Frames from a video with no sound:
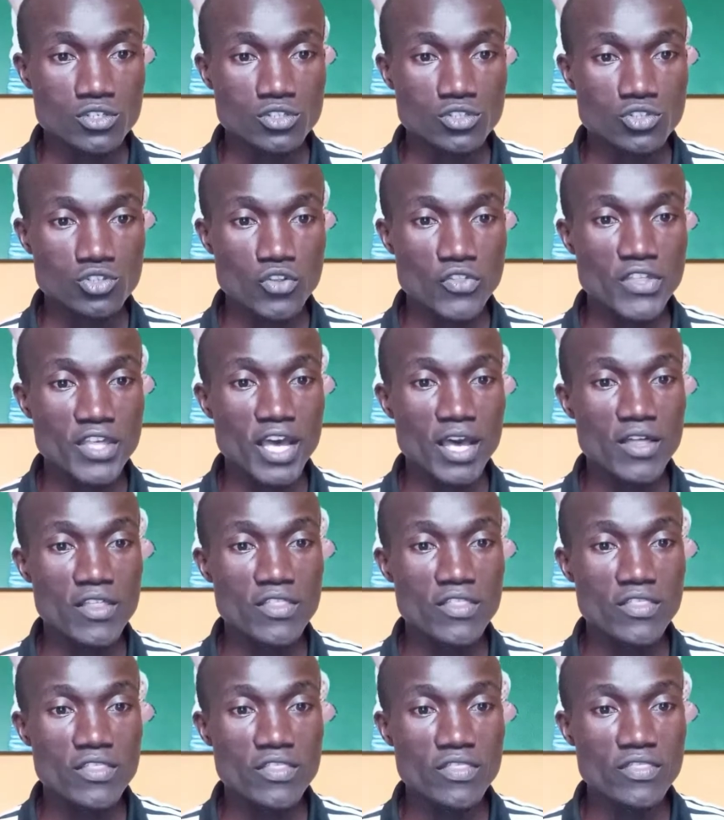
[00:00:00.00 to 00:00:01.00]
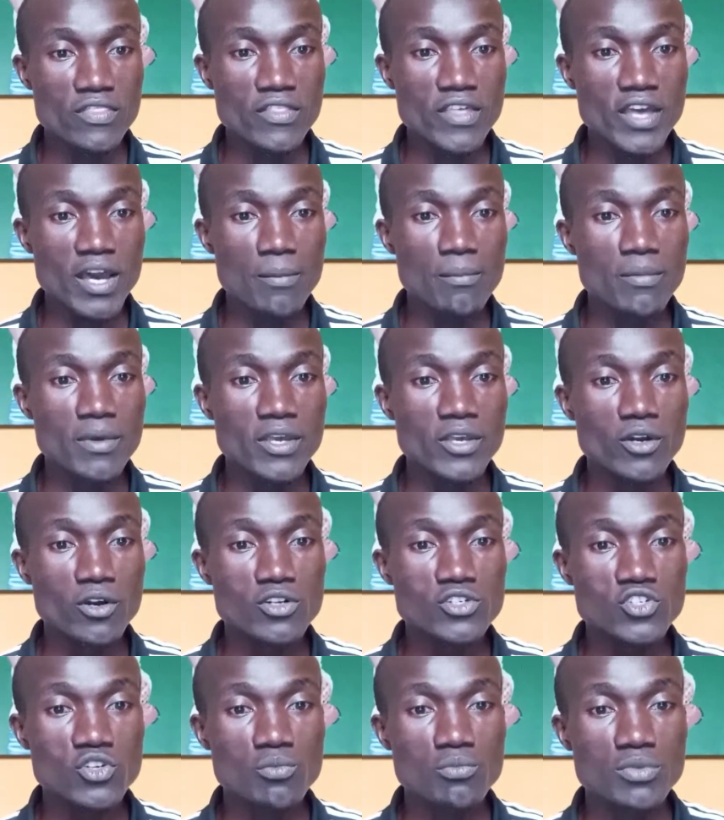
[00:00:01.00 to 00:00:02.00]
So there may
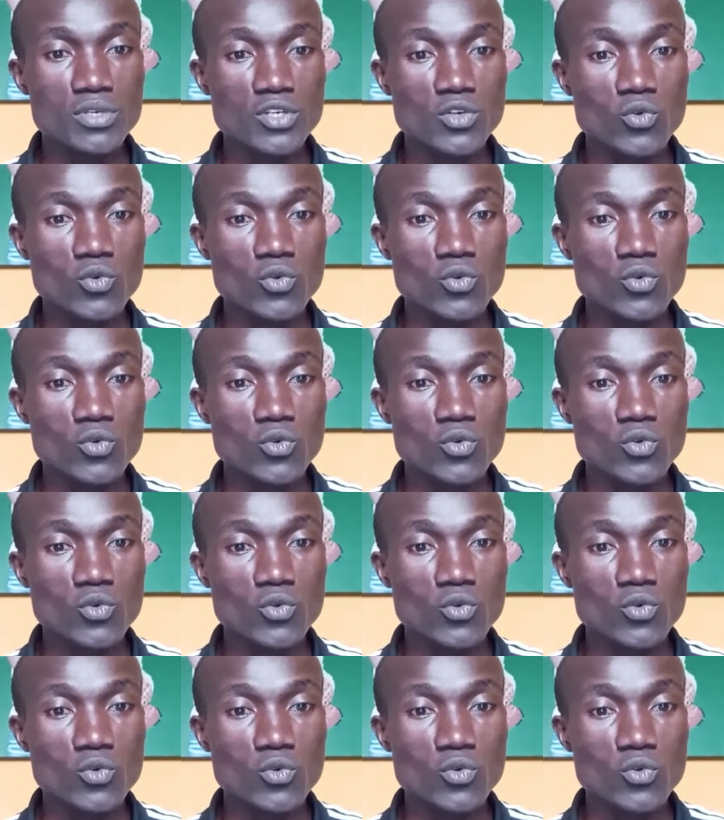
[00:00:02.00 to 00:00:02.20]
also be